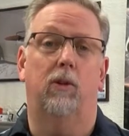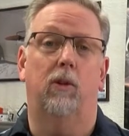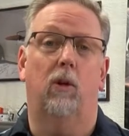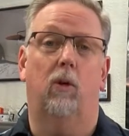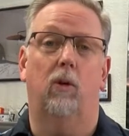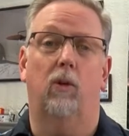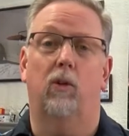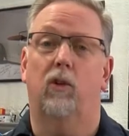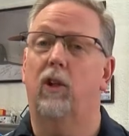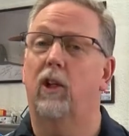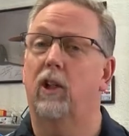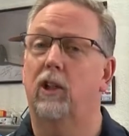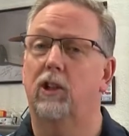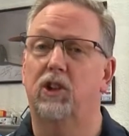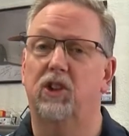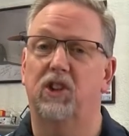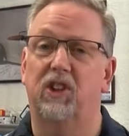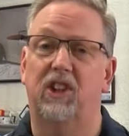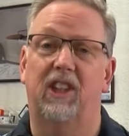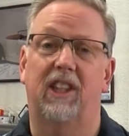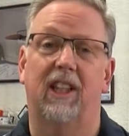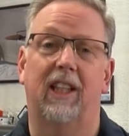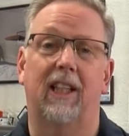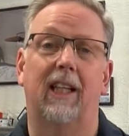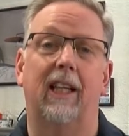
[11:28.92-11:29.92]
notice. He could
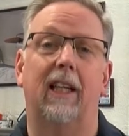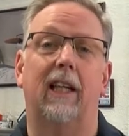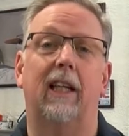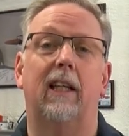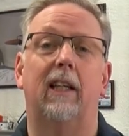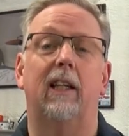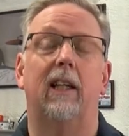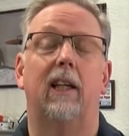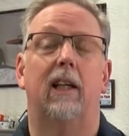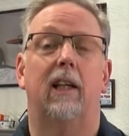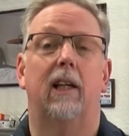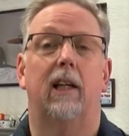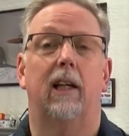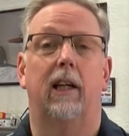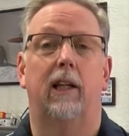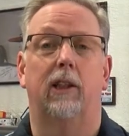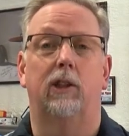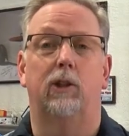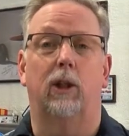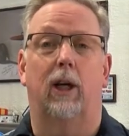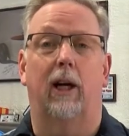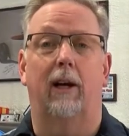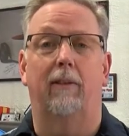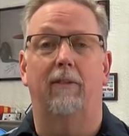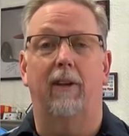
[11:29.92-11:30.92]
just get in and
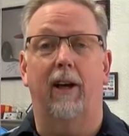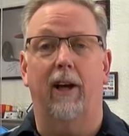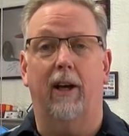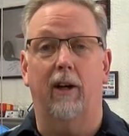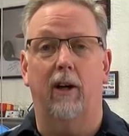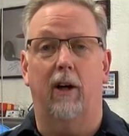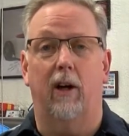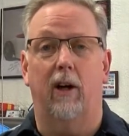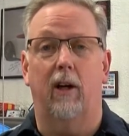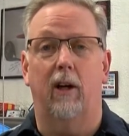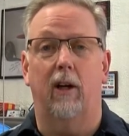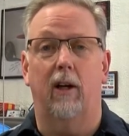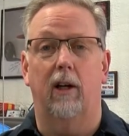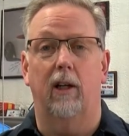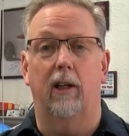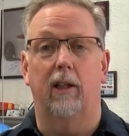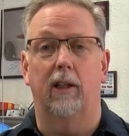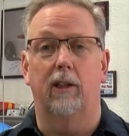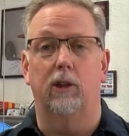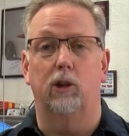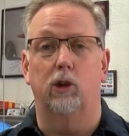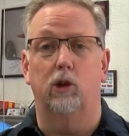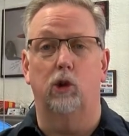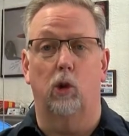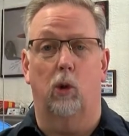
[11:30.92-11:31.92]
drive that car
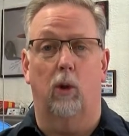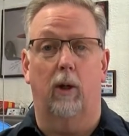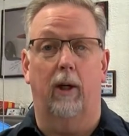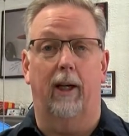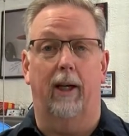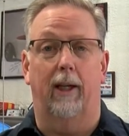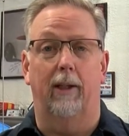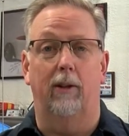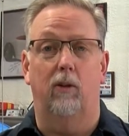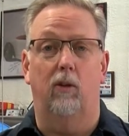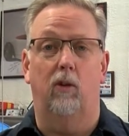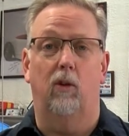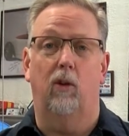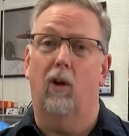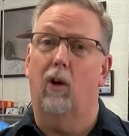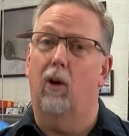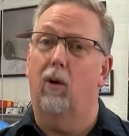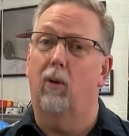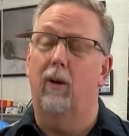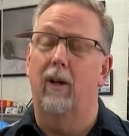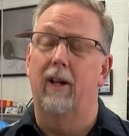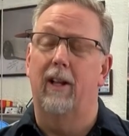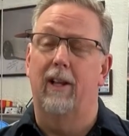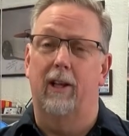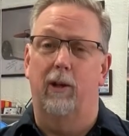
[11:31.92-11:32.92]
and enjoy it.
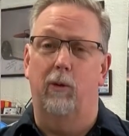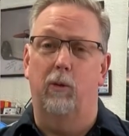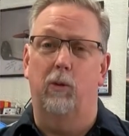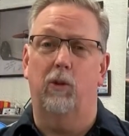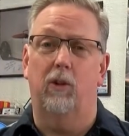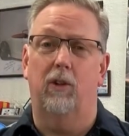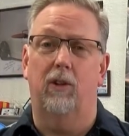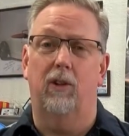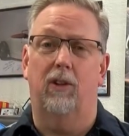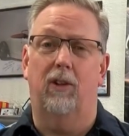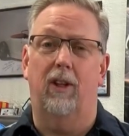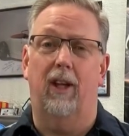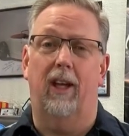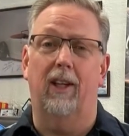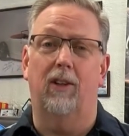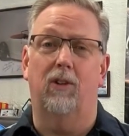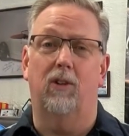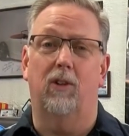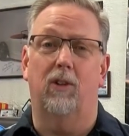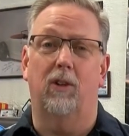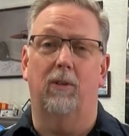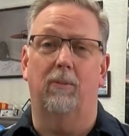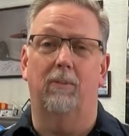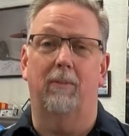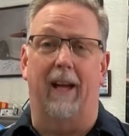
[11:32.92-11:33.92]
So it was going to take
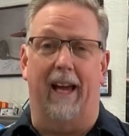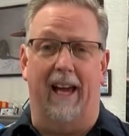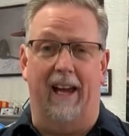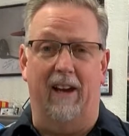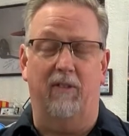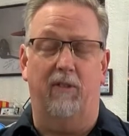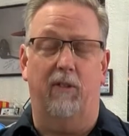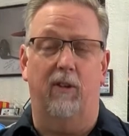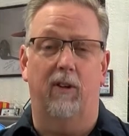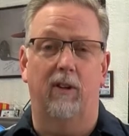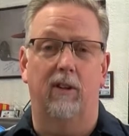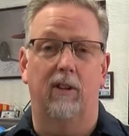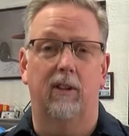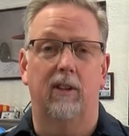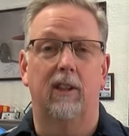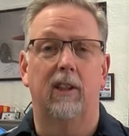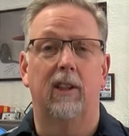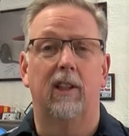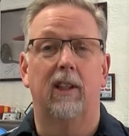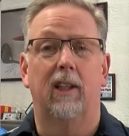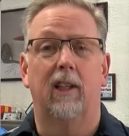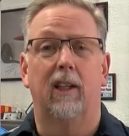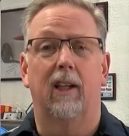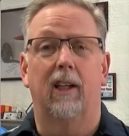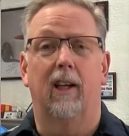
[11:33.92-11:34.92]
some effort.
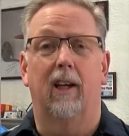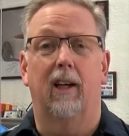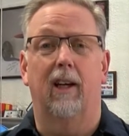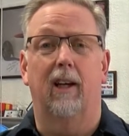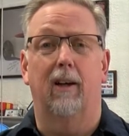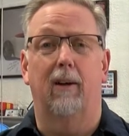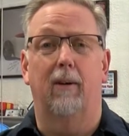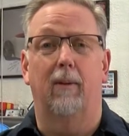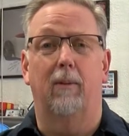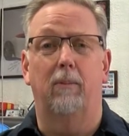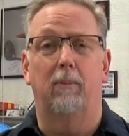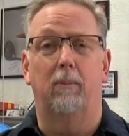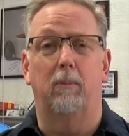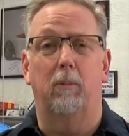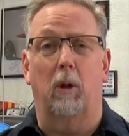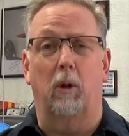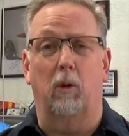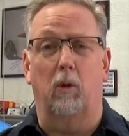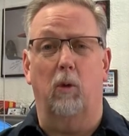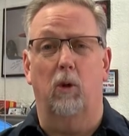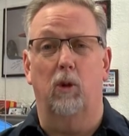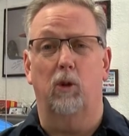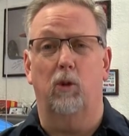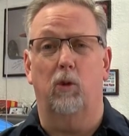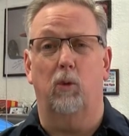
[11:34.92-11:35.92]
Of
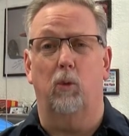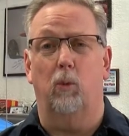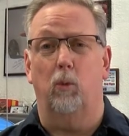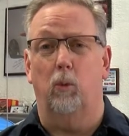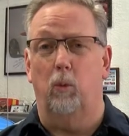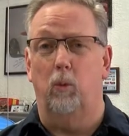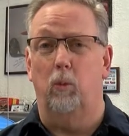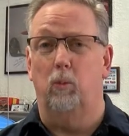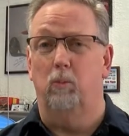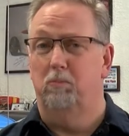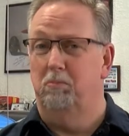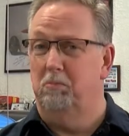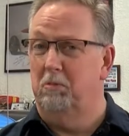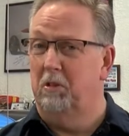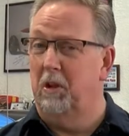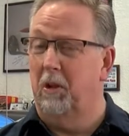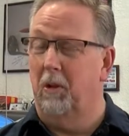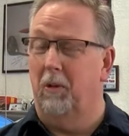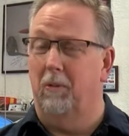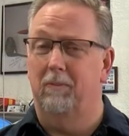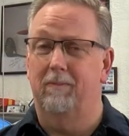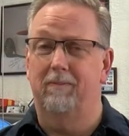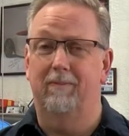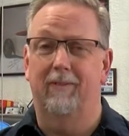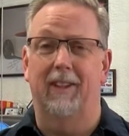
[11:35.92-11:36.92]
course, you
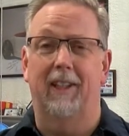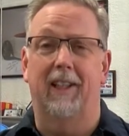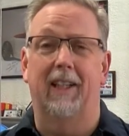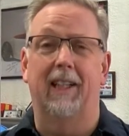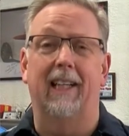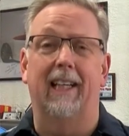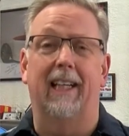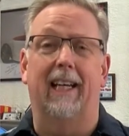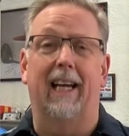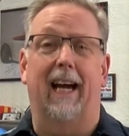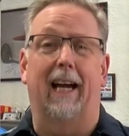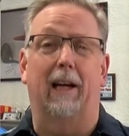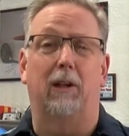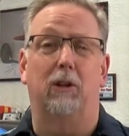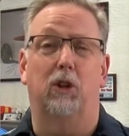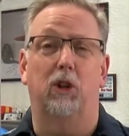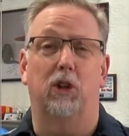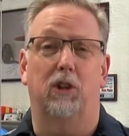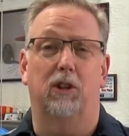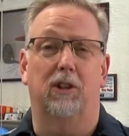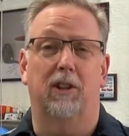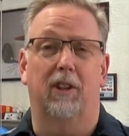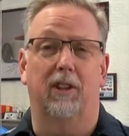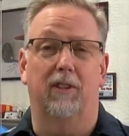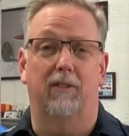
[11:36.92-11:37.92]
know, any guy who
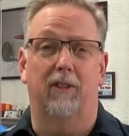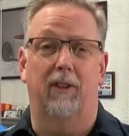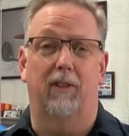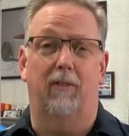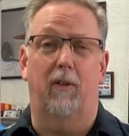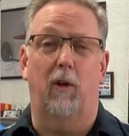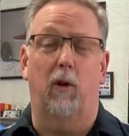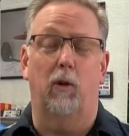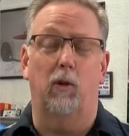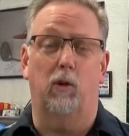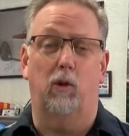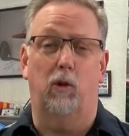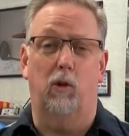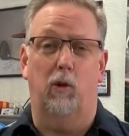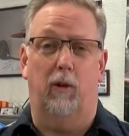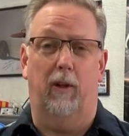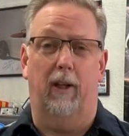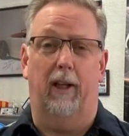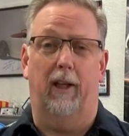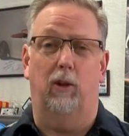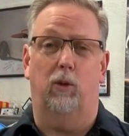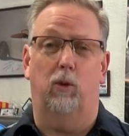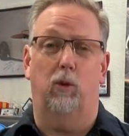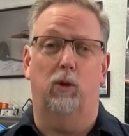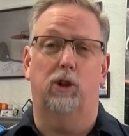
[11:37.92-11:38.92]
took delivery of those two
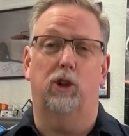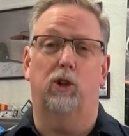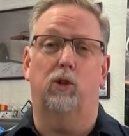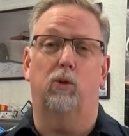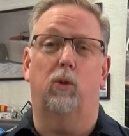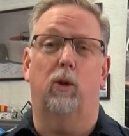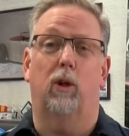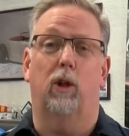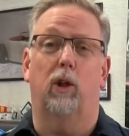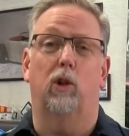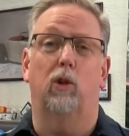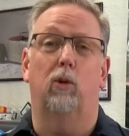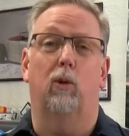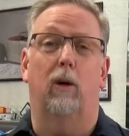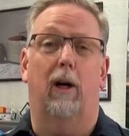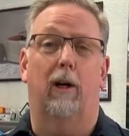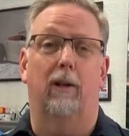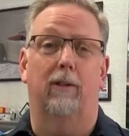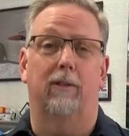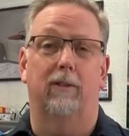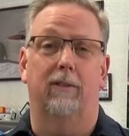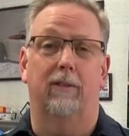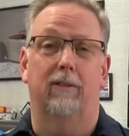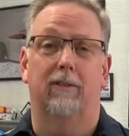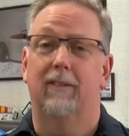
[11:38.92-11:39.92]
things would just want to go
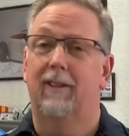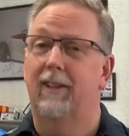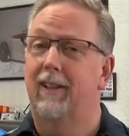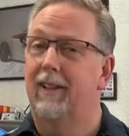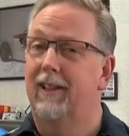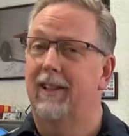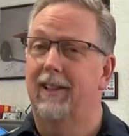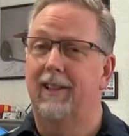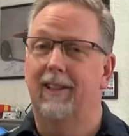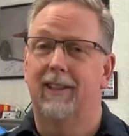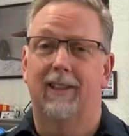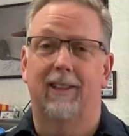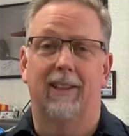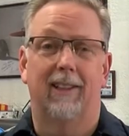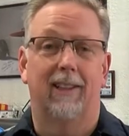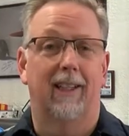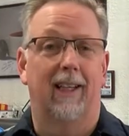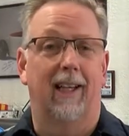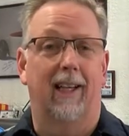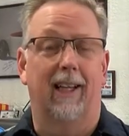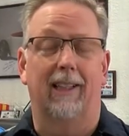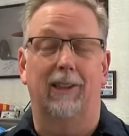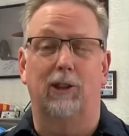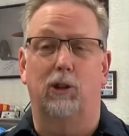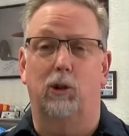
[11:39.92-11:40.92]
out
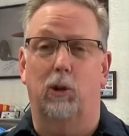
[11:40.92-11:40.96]
and